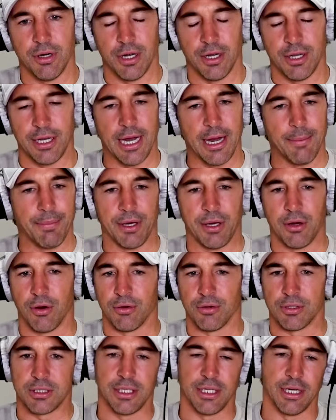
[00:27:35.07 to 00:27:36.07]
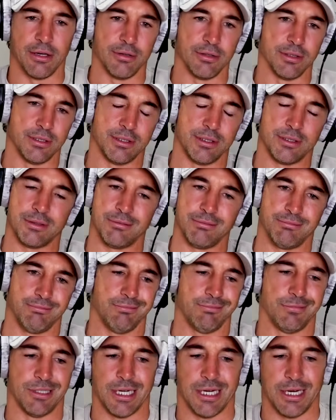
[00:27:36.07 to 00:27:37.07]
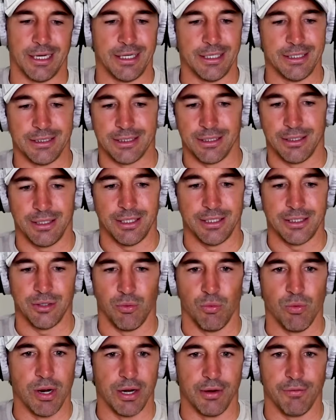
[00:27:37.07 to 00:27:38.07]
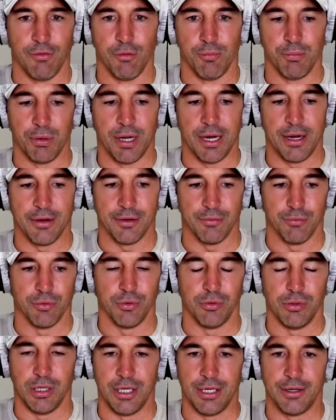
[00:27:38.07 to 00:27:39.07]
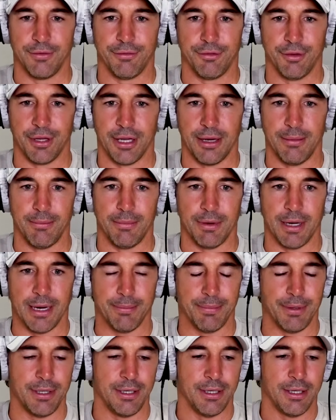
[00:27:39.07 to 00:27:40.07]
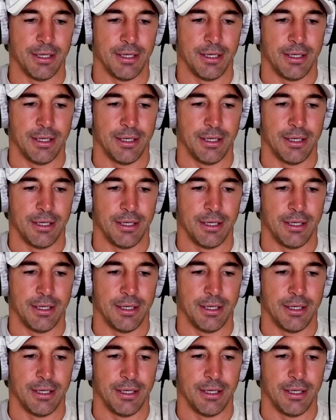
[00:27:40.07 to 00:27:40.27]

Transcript: I think Api Coruscant is, he's a wonderful player and a real leader for them, Api.